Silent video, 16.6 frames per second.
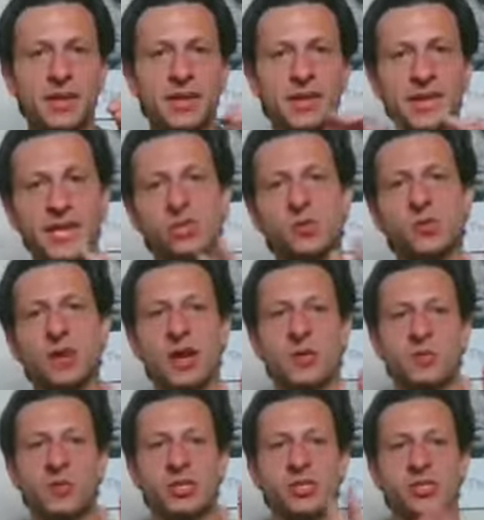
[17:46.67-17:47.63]
here's
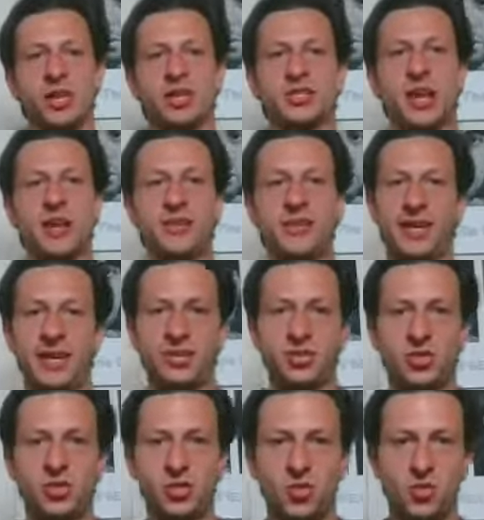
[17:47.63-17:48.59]
where we start diving
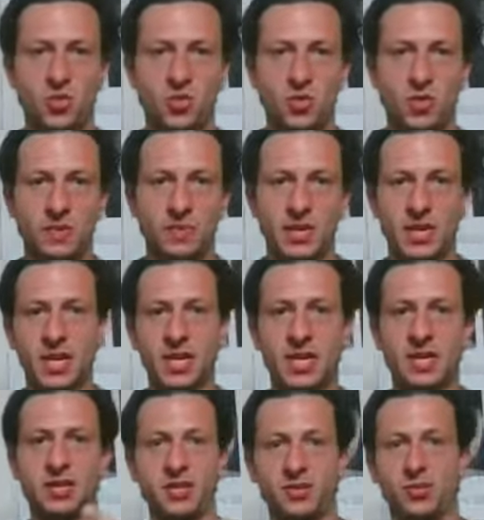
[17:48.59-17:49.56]
into, I'm going to get
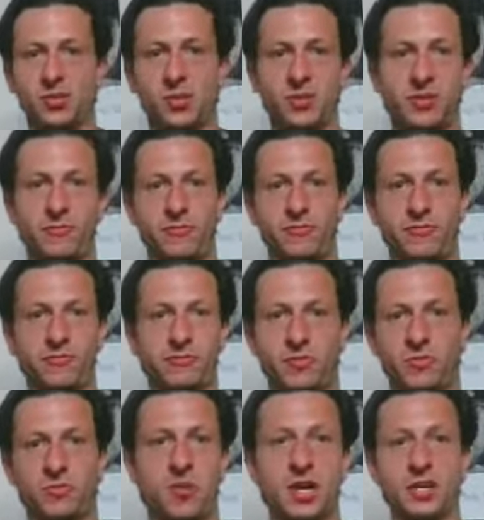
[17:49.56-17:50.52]
into the sort of
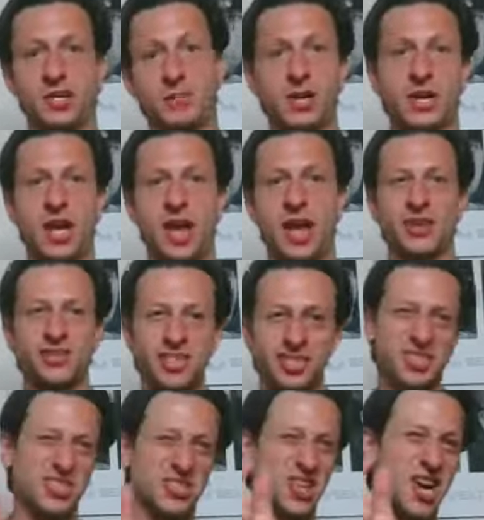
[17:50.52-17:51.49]
quantum mechanics,
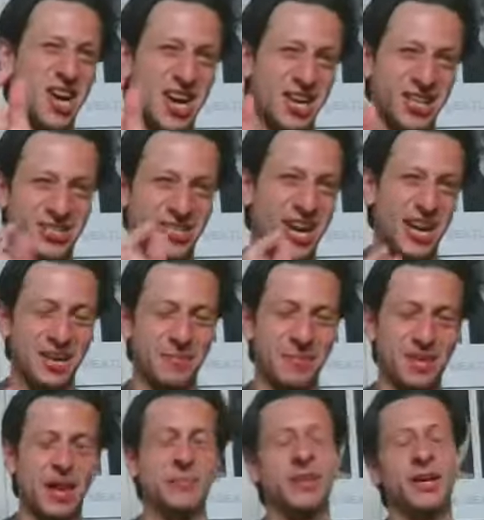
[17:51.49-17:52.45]
just a tiny
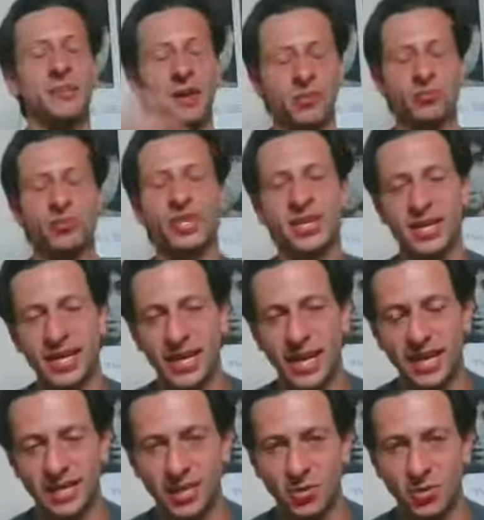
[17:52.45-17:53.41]
bit. I mean, I'm not really going to
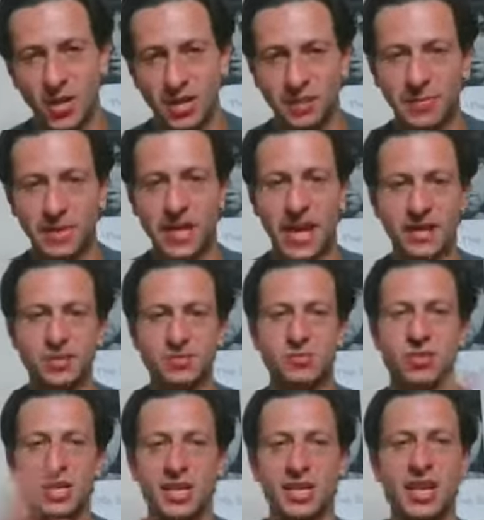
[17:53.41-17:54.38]
get into the quantum mechanics. I'm
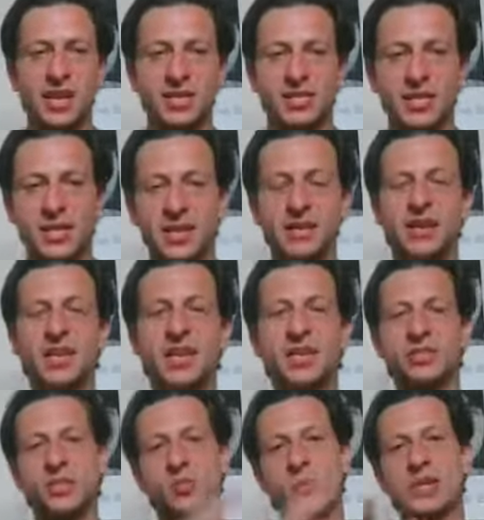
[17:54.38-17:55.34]
just going to get into
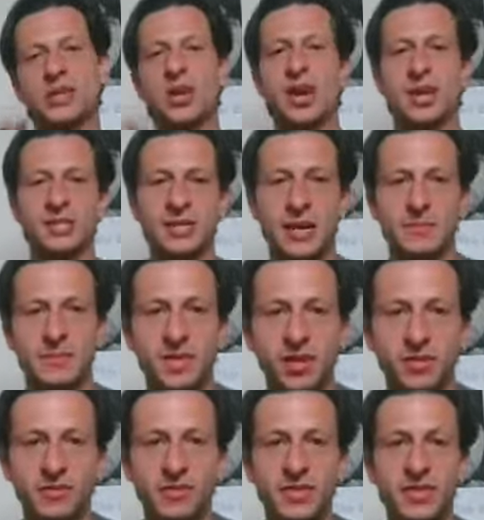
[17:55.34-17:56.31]
just one concept
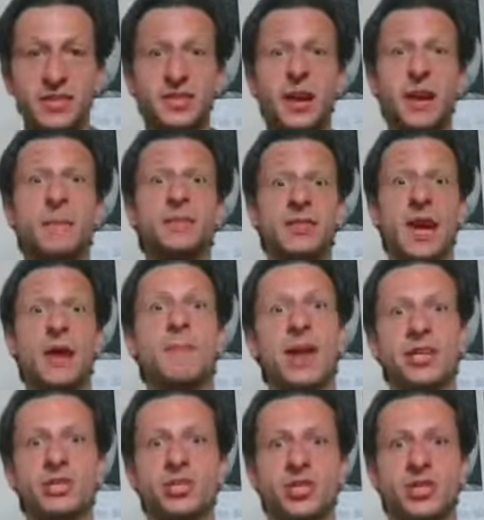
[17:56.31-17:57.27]
here, the
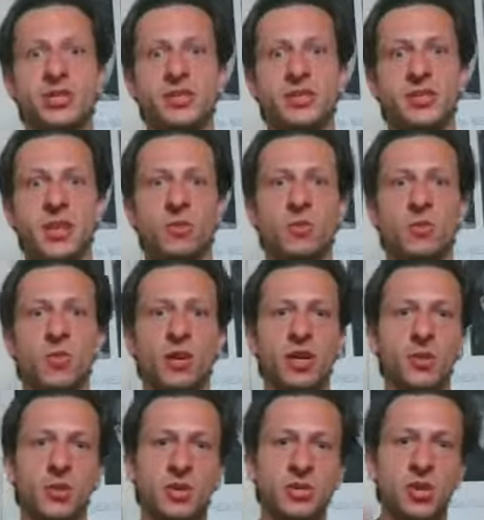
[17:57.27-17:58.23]
dimensions that we're
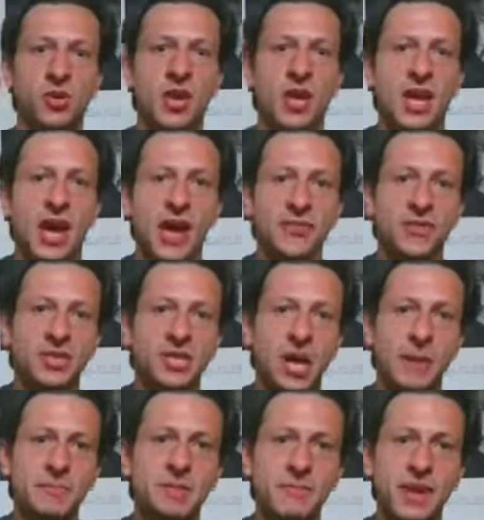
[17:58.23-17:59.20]
working with. So at the
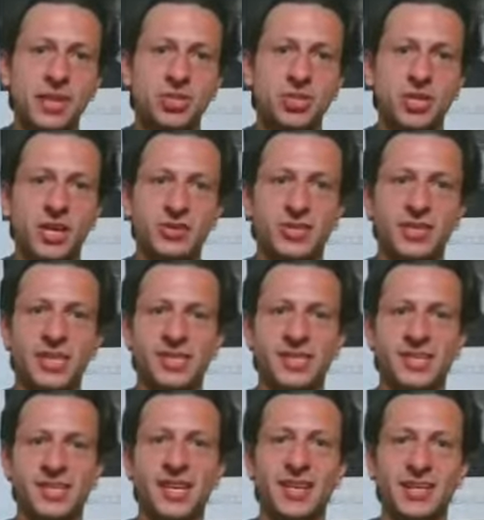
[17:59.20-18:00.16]
top dimension, there's this
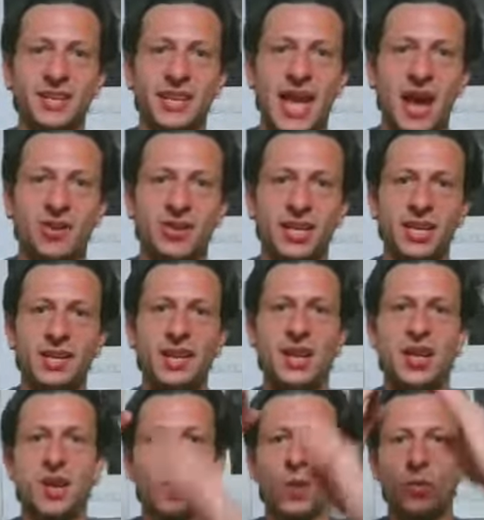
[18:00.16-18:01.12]
singularity
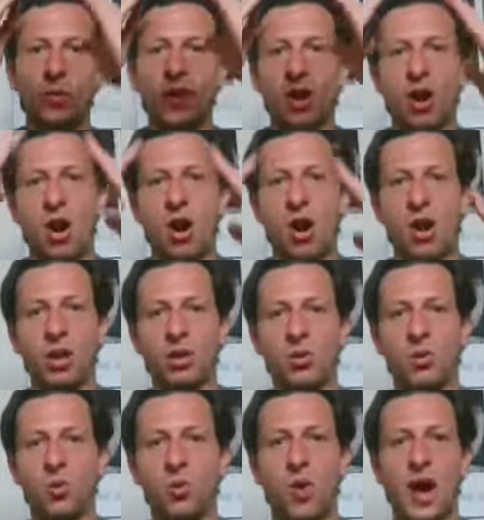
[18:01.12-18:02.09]
where we are all
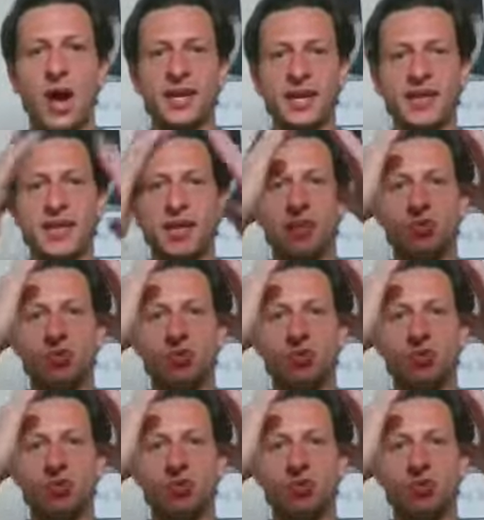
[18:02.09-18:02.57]
one, and then